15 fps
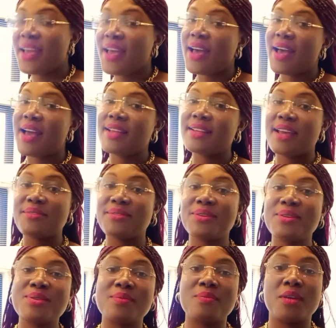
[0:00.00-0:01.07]
I
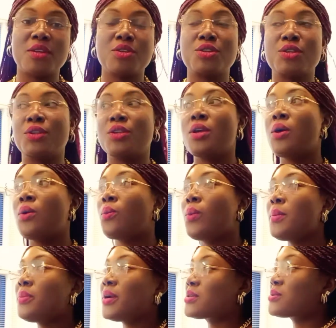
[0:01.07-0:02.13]
forgot to mention,
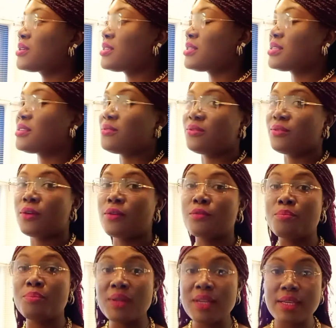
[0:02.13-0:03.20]
when password is
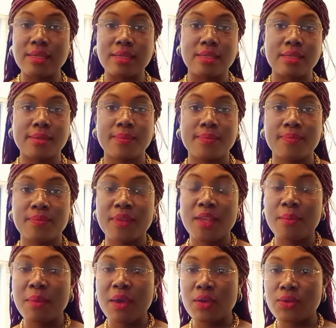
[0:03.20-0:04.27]
involved, please
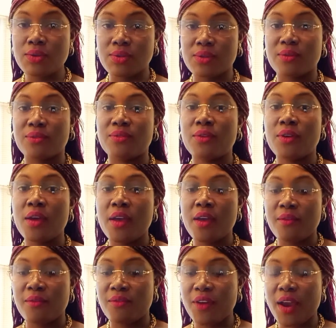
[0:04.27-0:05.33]
make use of
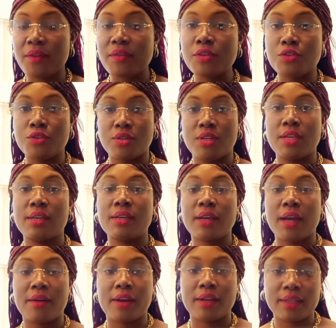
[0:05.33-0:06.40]
very unique
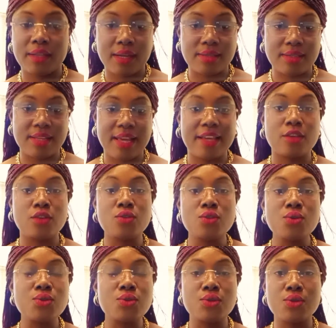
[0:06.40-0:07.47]
characters. Like
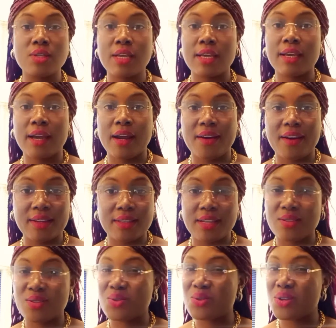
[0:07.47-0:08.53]
use unique
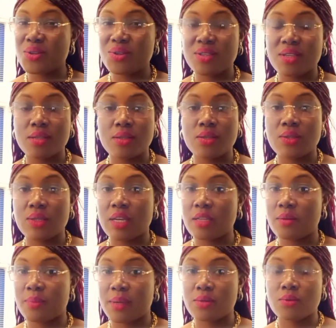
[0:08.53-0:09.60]
characters. Do not use easy to
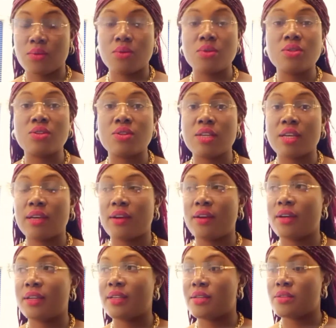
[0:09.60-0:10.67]
get password. Use unique
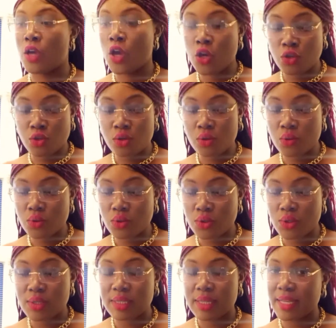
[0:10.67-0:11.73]
characters. You could
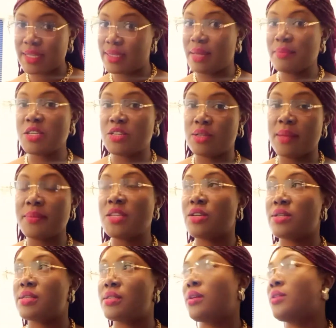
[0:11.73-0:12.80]
use, let me
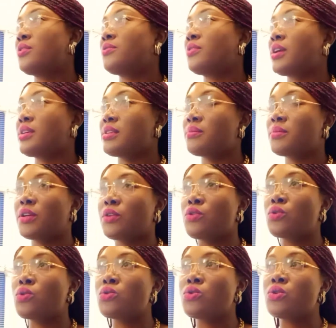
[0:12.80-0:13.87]
just tell you, for example, now you
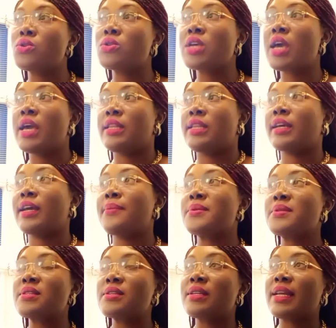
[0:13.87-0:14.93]
could use the
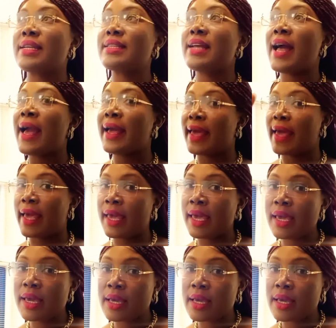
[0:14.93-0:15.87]
capital letter A,